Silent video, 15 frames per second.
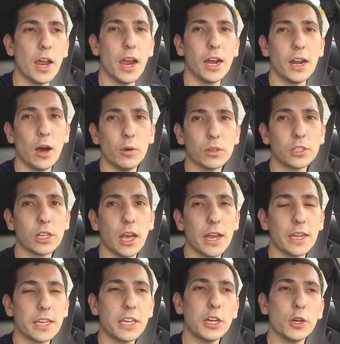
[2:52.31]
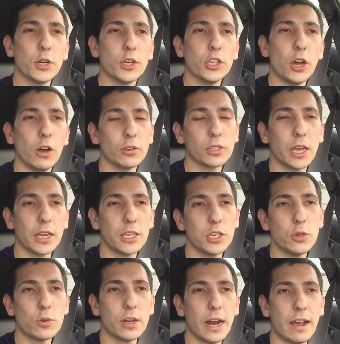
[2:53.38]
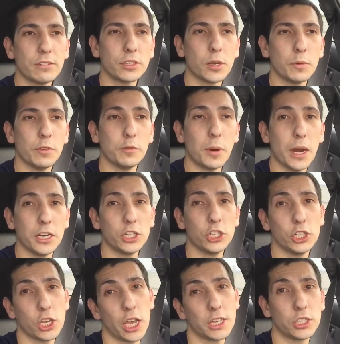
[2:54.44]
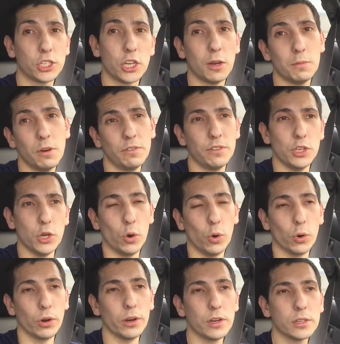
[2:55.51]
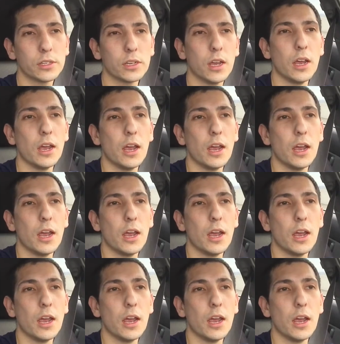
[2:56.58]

And I was like, here, y'all was like, you can have some of mine. And she's like, some of yours.